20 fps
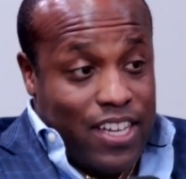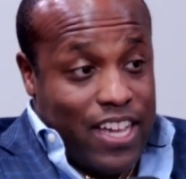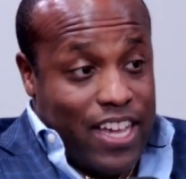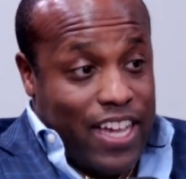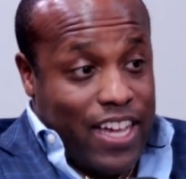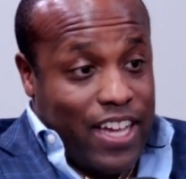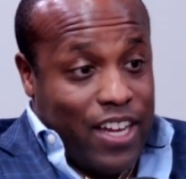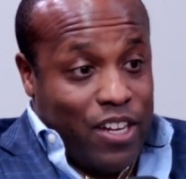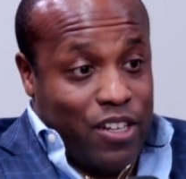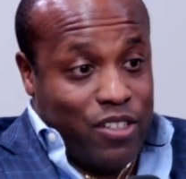
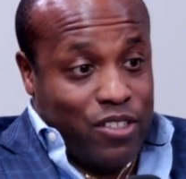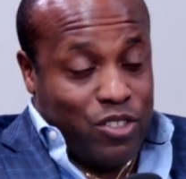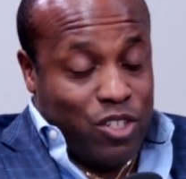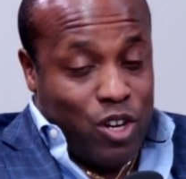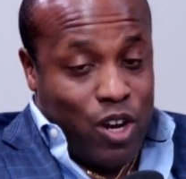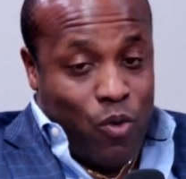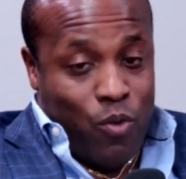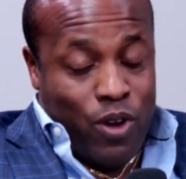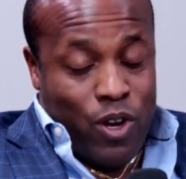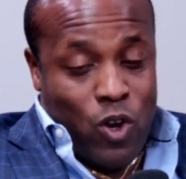And, you
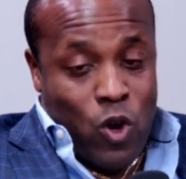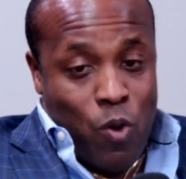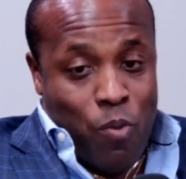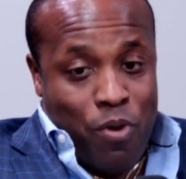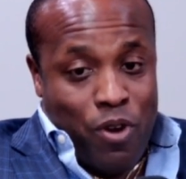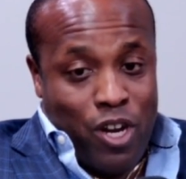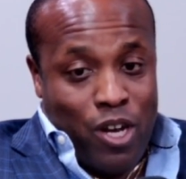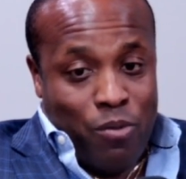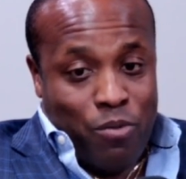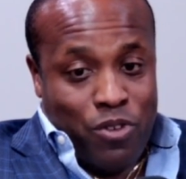know, I want to
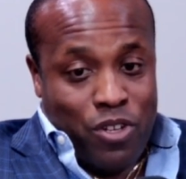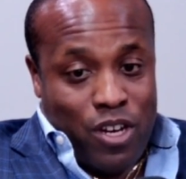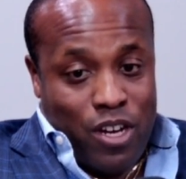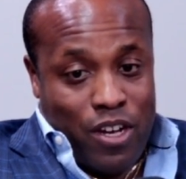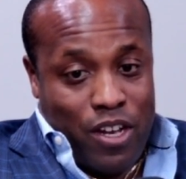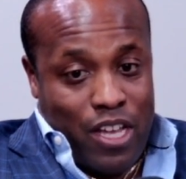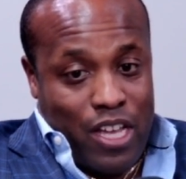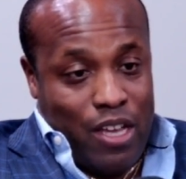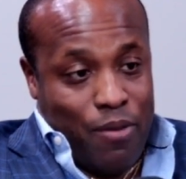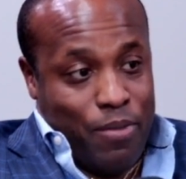open up
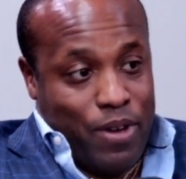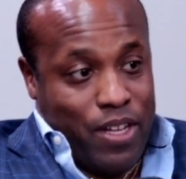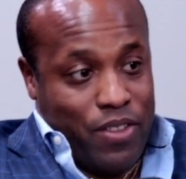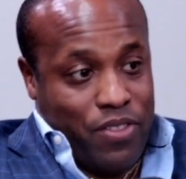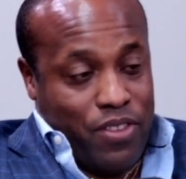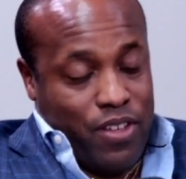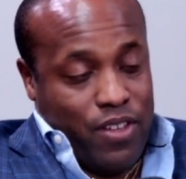talking about